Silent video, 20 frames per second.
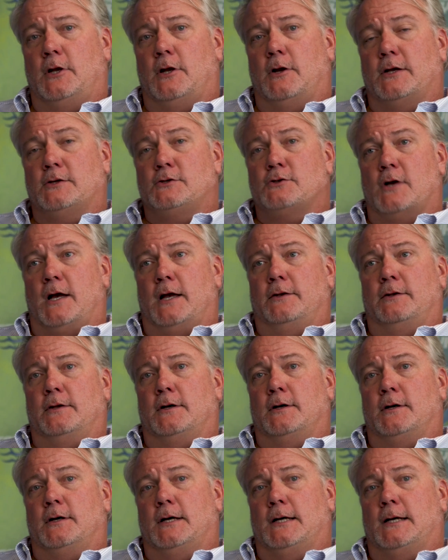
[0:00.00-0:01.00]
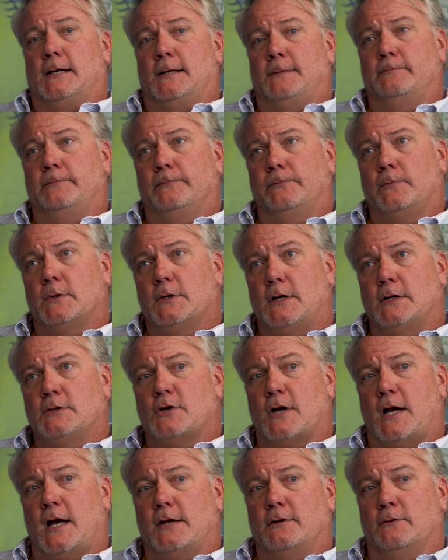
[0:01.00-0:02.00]
you know, I tried
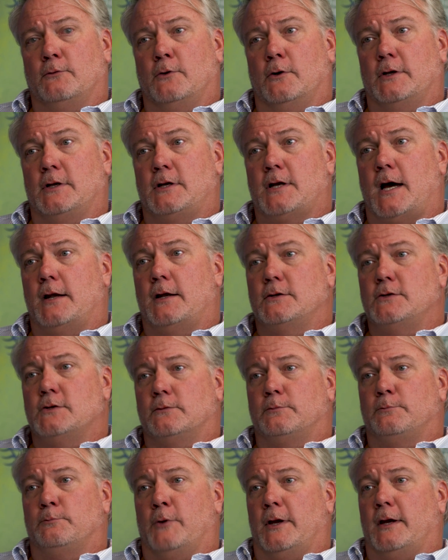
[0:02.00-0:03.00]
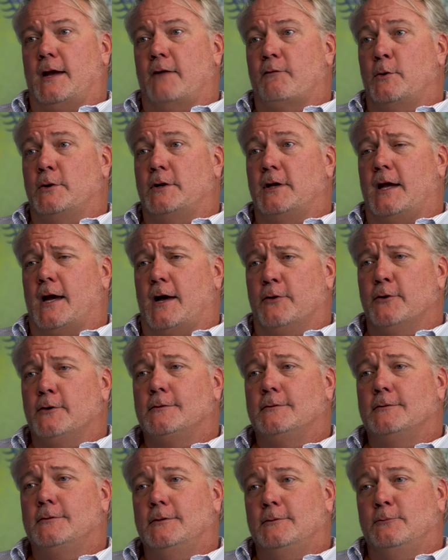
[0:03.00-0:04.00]
to really kind of just bring everyone together,
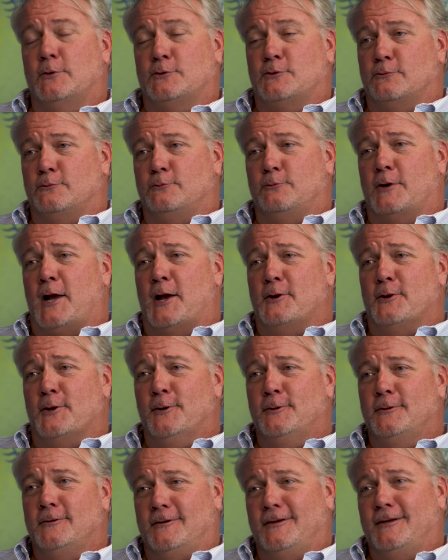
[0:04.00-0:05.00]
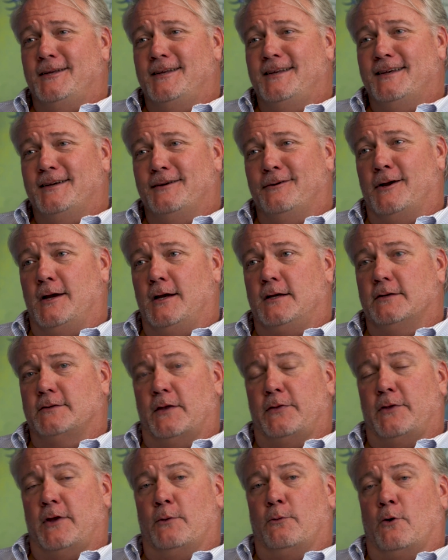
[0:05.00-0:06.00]
which is what I do. Yeah. Right? Because
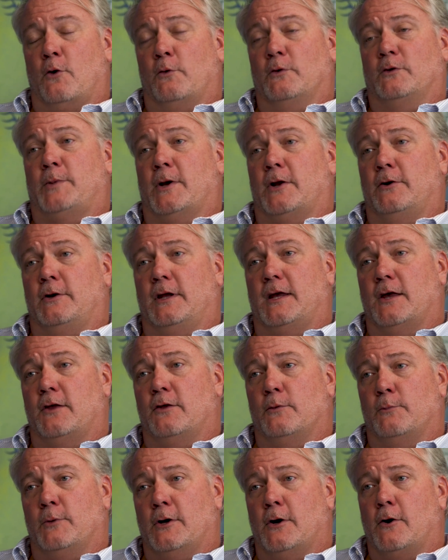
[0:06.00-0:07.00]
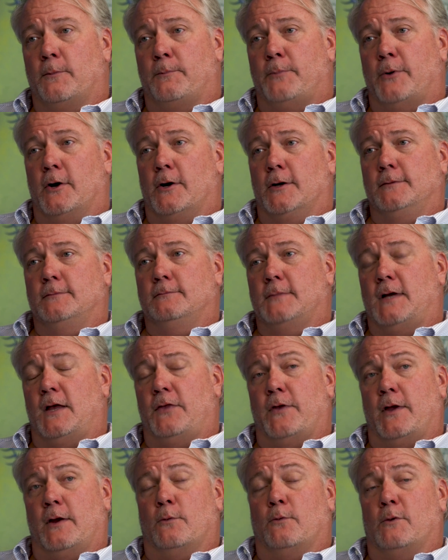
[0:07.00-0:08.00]
I think we're always better together than we are apart. I
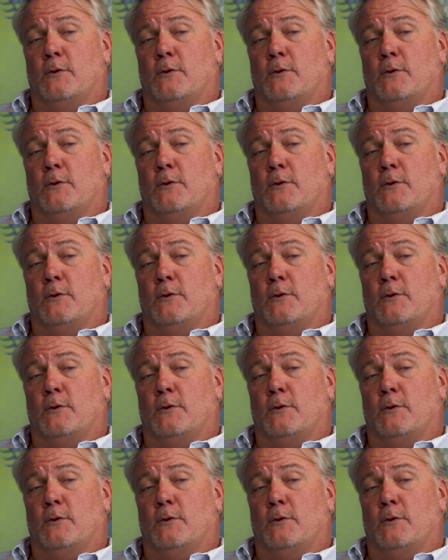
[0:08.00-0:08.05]
think